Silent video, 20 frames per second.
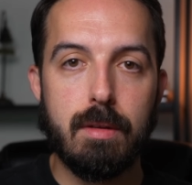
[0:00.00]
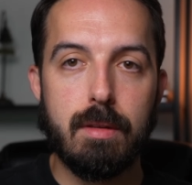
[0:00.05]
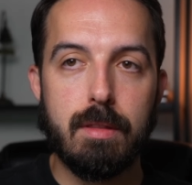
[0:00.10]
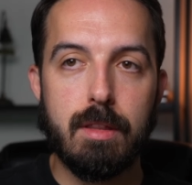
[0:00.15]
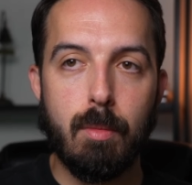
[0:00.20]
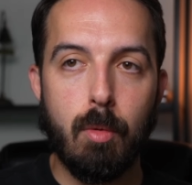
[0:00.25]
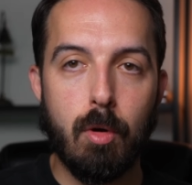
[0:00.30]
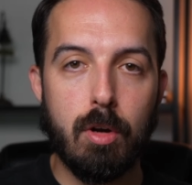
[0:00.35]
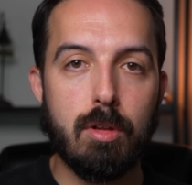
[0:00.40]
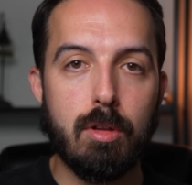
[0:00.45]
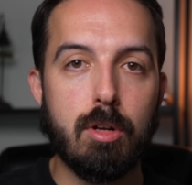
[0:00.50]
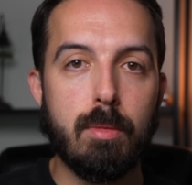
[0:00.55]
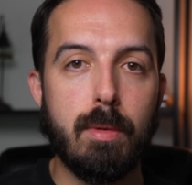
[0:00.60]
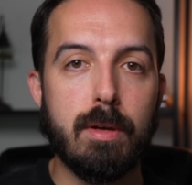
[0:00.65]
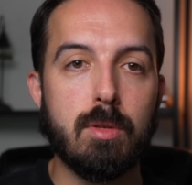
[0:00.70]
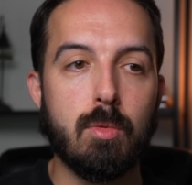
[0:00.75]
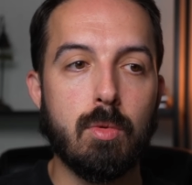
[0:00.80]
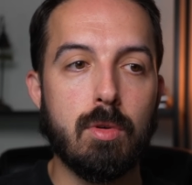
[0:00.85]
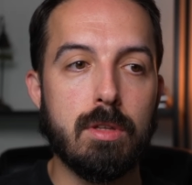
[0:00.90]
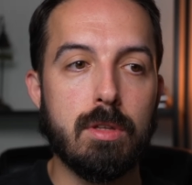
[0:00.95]
The more you learn
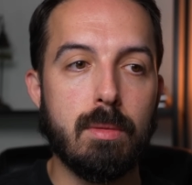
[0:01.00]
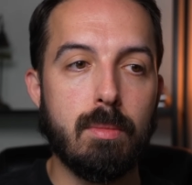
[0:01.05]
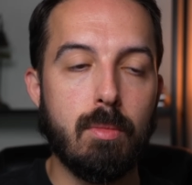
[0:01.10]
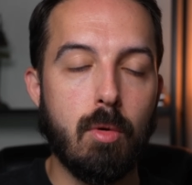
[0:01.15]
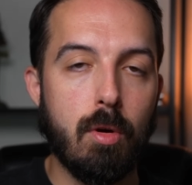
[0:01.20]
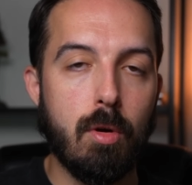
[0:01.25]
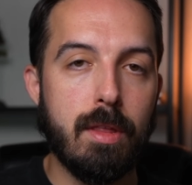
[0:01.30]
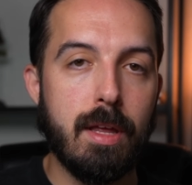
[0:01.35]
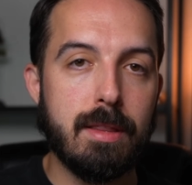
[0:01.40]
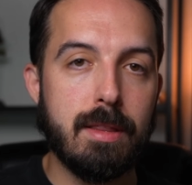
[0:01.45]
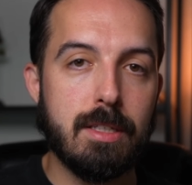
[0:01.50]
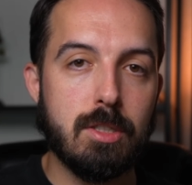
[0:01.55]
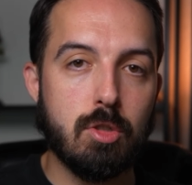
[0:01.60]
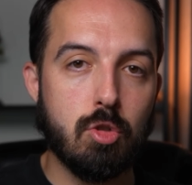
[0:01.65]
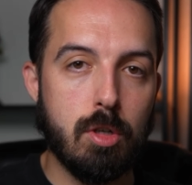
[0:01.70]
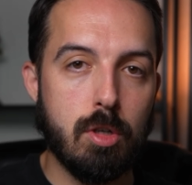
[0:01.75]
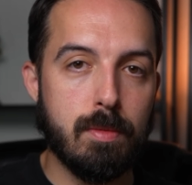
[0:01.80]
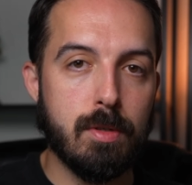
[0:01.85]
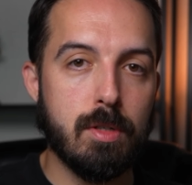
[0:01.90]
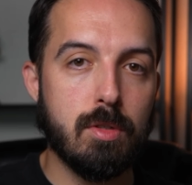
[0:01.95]
about the world, the more that the
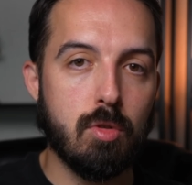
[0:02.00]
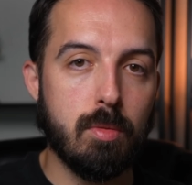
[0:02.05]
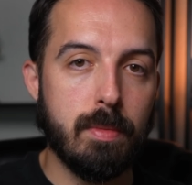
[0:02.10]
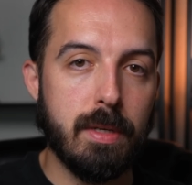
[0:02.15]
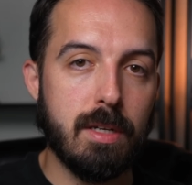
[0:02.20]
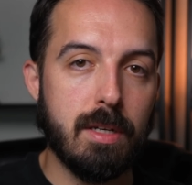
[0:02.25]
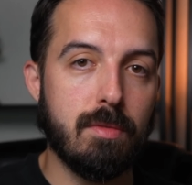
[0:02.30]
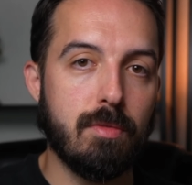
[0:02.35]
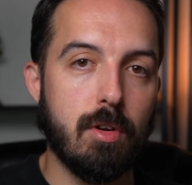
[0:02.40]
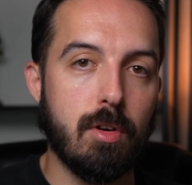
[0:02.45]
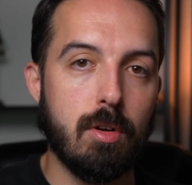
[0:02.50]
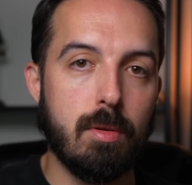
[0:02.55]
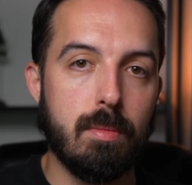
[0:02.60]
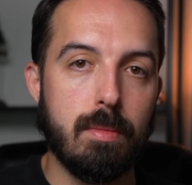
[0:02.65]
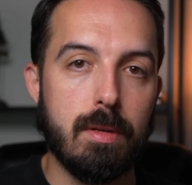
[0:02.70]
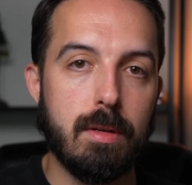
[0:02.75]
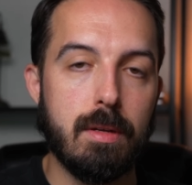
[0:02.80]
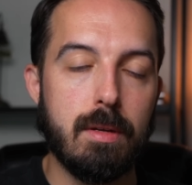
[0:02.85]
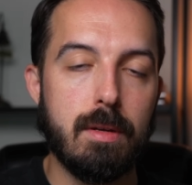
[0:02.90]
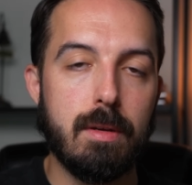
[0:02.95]
scriptures will be confirmed.